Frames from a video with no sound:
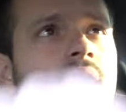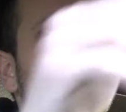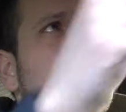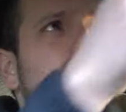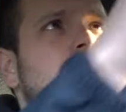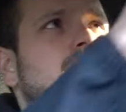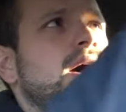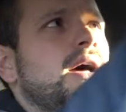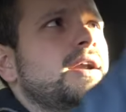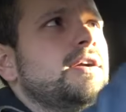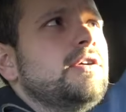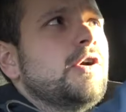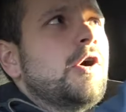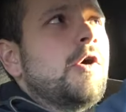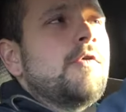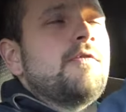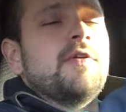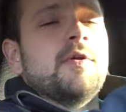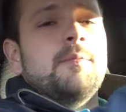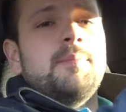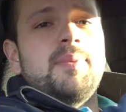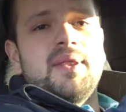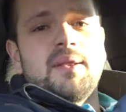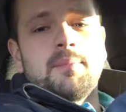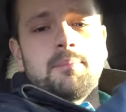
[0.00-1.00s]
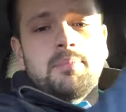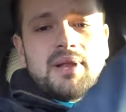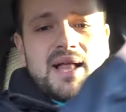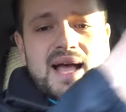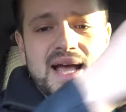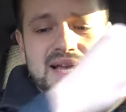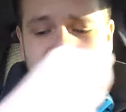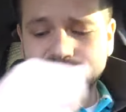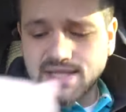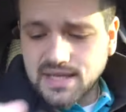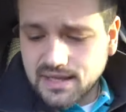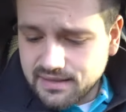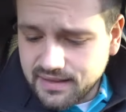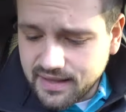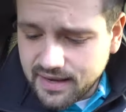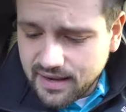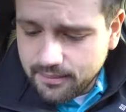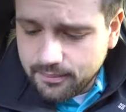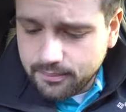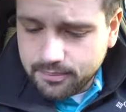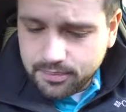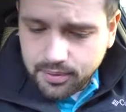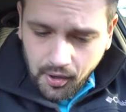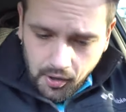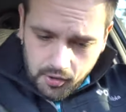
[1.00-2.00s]
I don't know if it'll be the plastic that
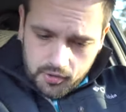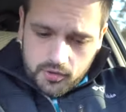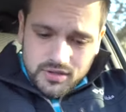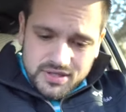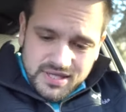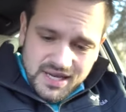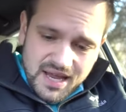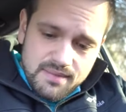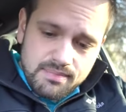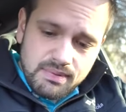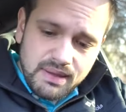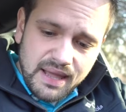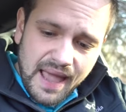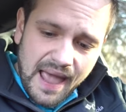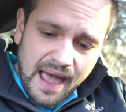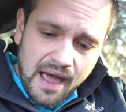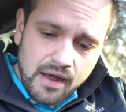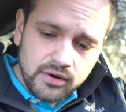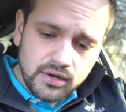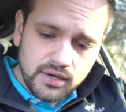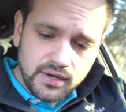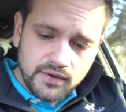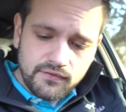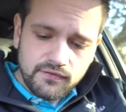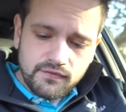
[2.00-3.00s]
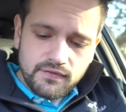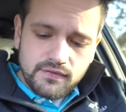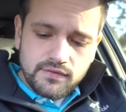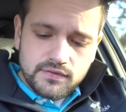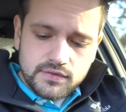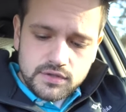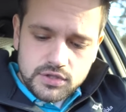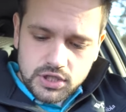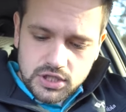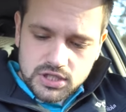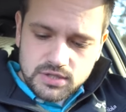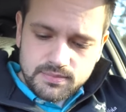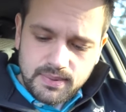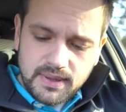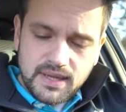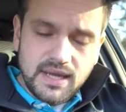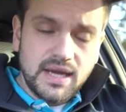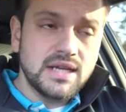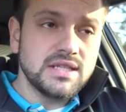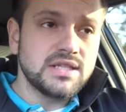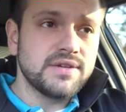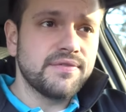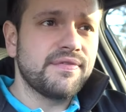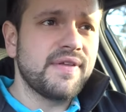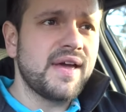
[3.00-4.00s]
I'm prototyping out of, just
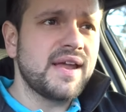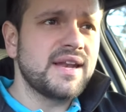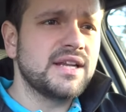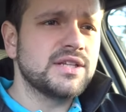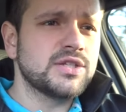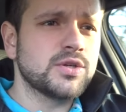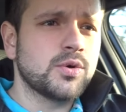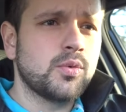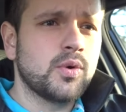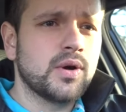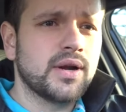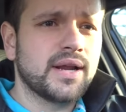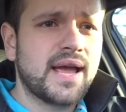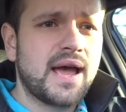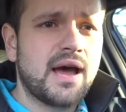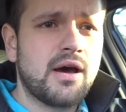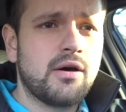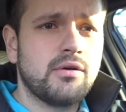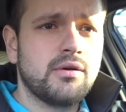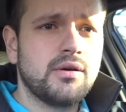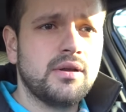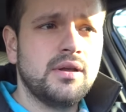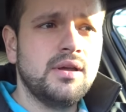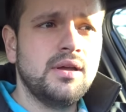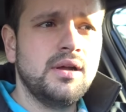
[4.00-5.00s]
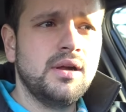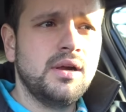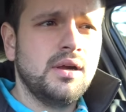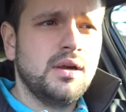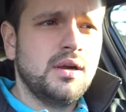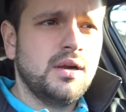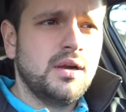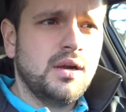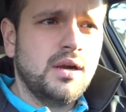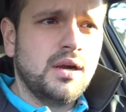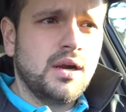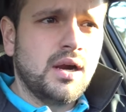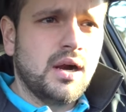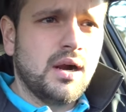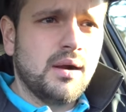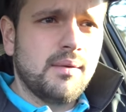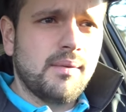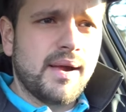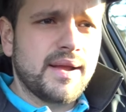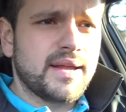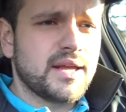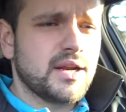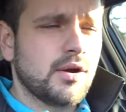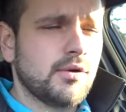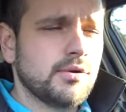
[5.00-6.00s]
because if that doesn't work out,
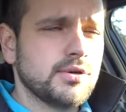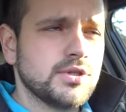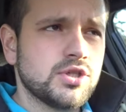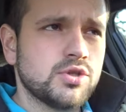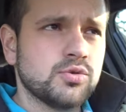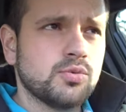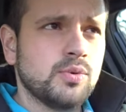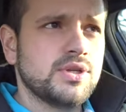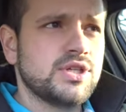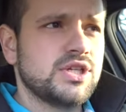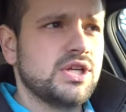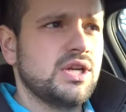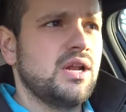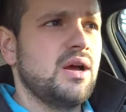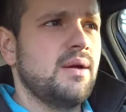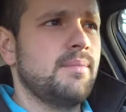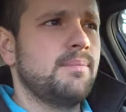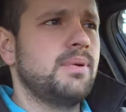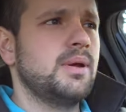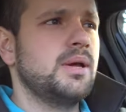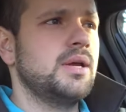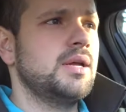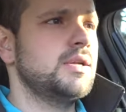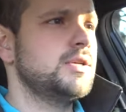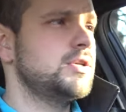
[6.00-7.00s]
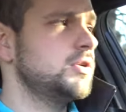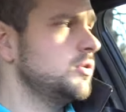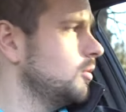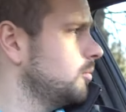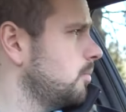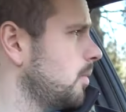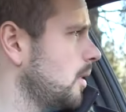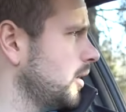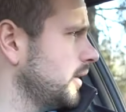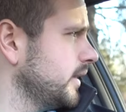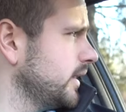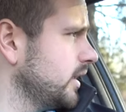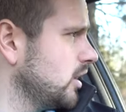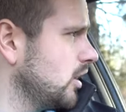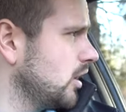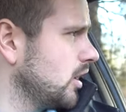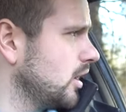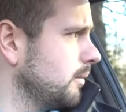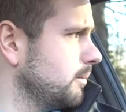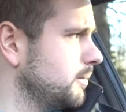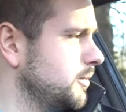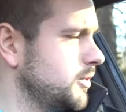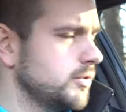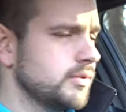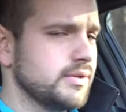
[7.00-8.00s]
I can always switch it up, do a
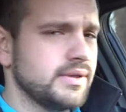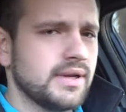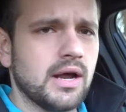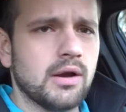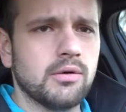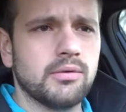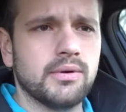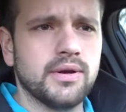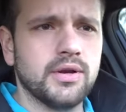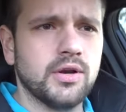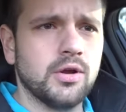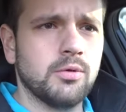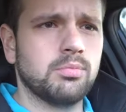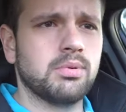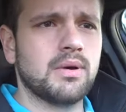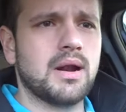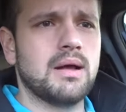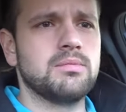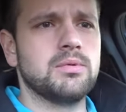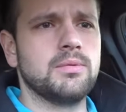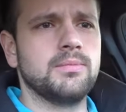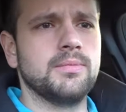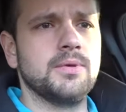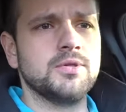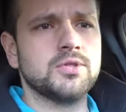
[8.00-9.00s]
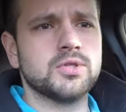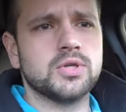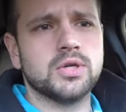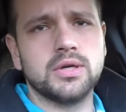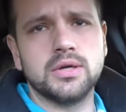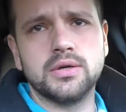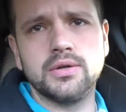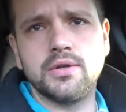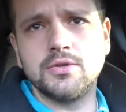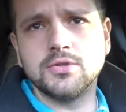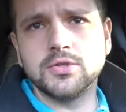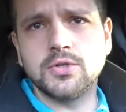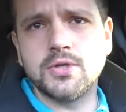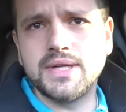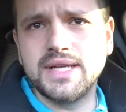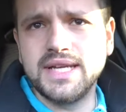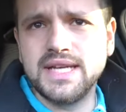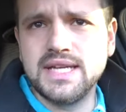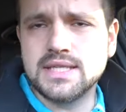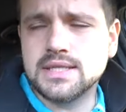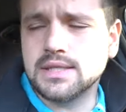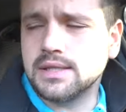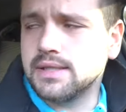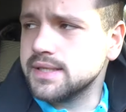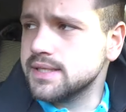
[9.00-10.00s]
polycarb, do a dowel, no problem. Those are
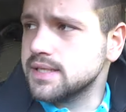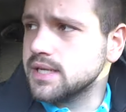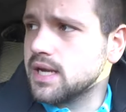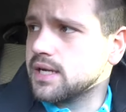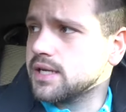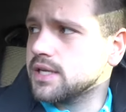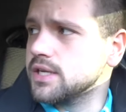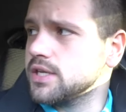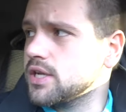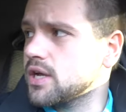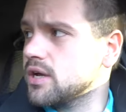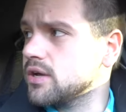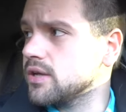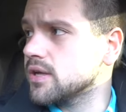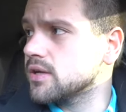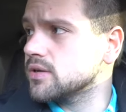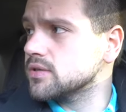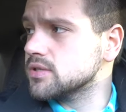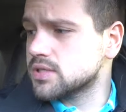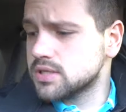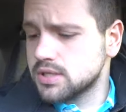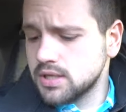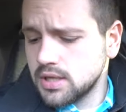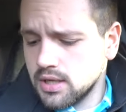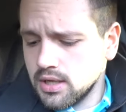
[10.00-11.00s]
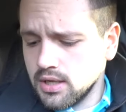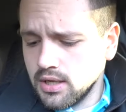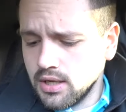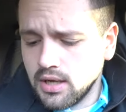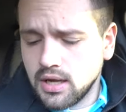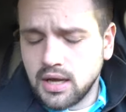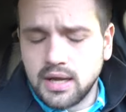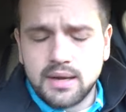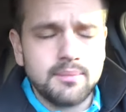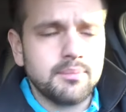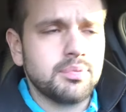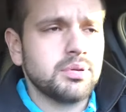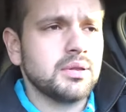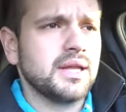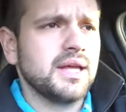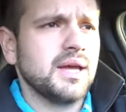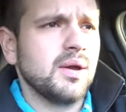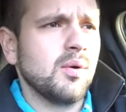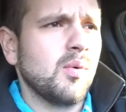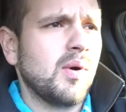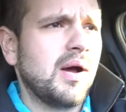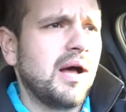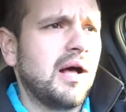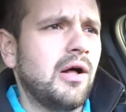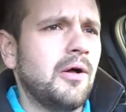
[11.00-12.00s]
easily done in yo-yos and play
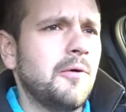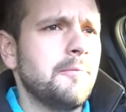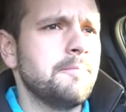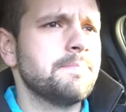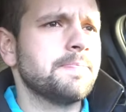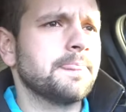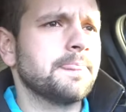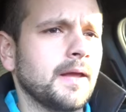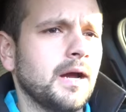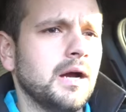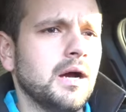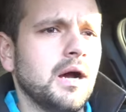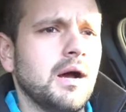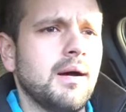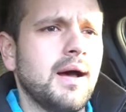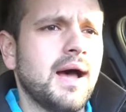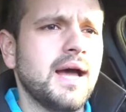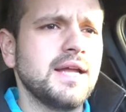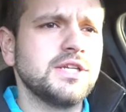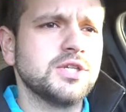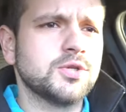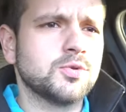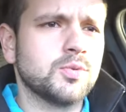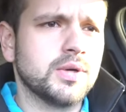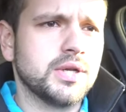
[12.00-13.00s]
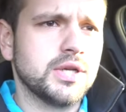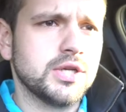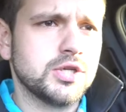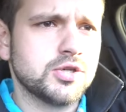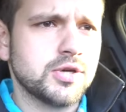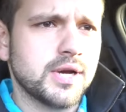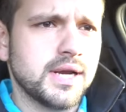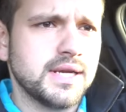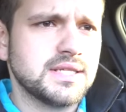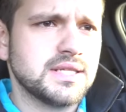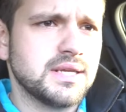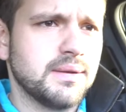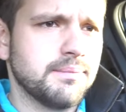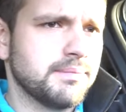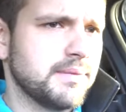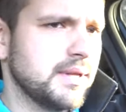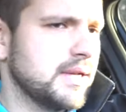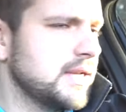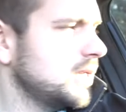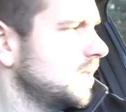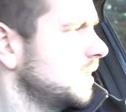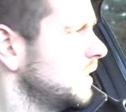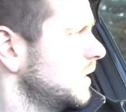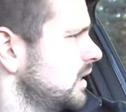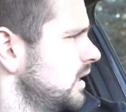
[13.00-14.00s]
well. I just wanted to try
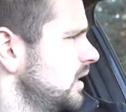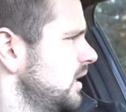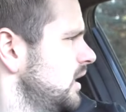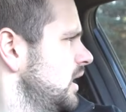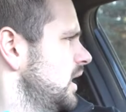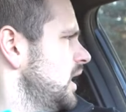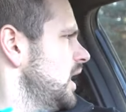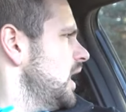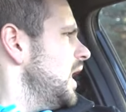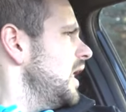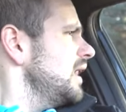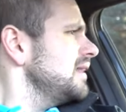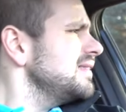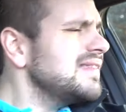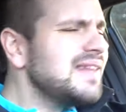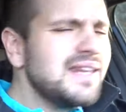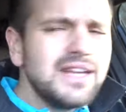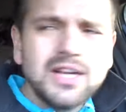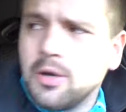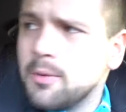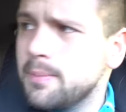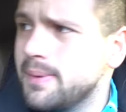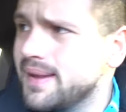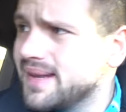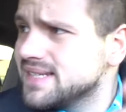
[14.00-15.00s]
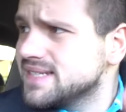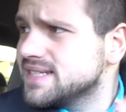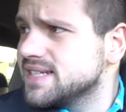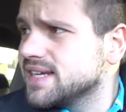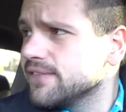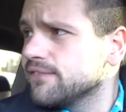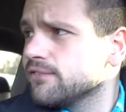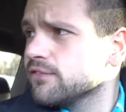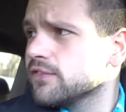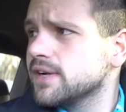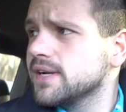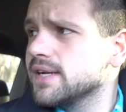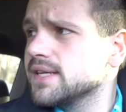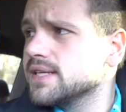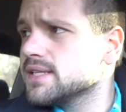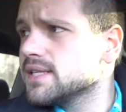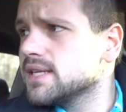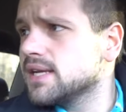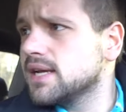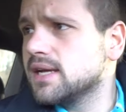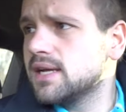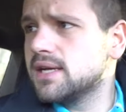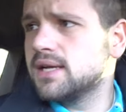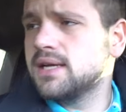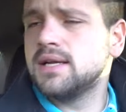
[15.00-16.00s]
something a little bit
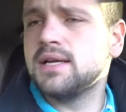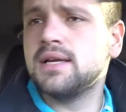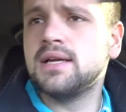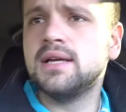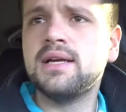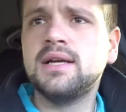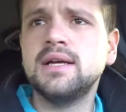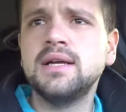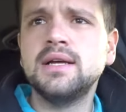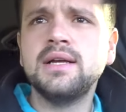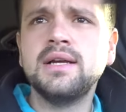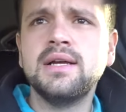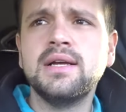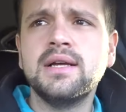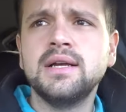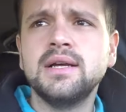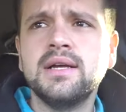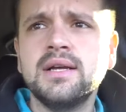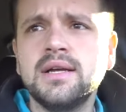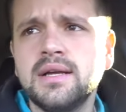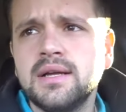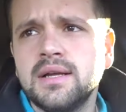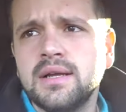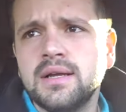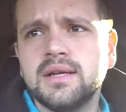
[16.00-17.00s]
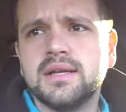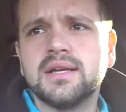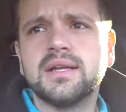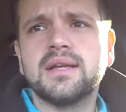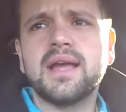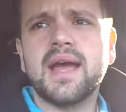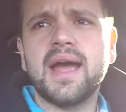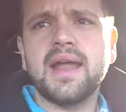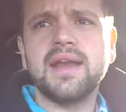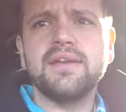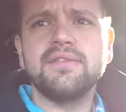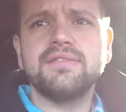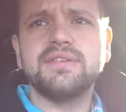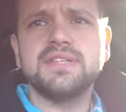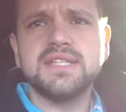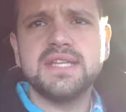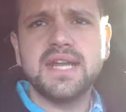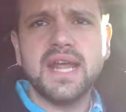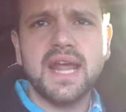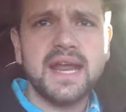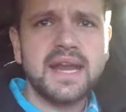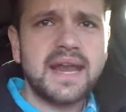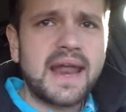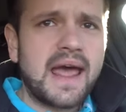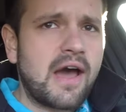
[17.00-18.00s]
different, kind of
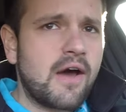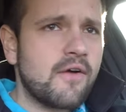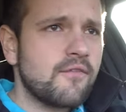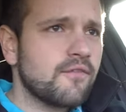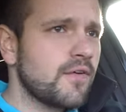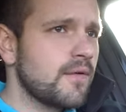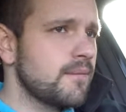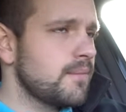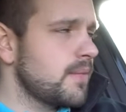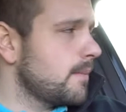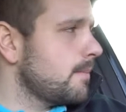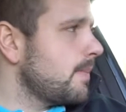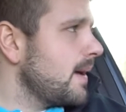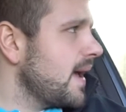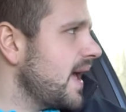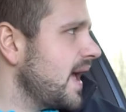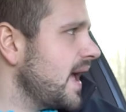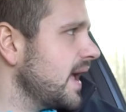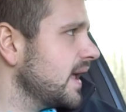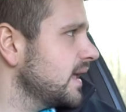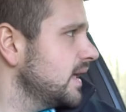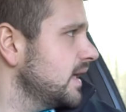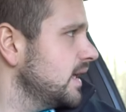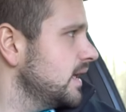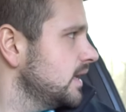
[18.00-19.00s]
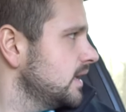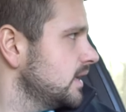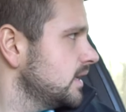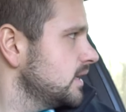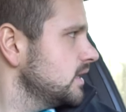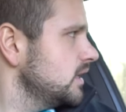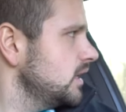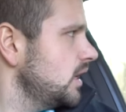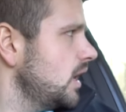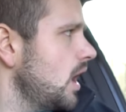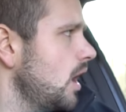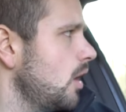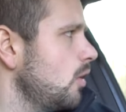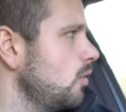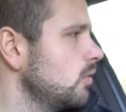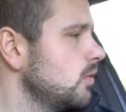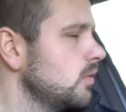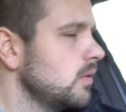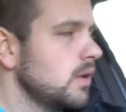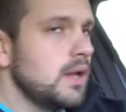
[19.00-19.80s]
stand out from the pack, you know.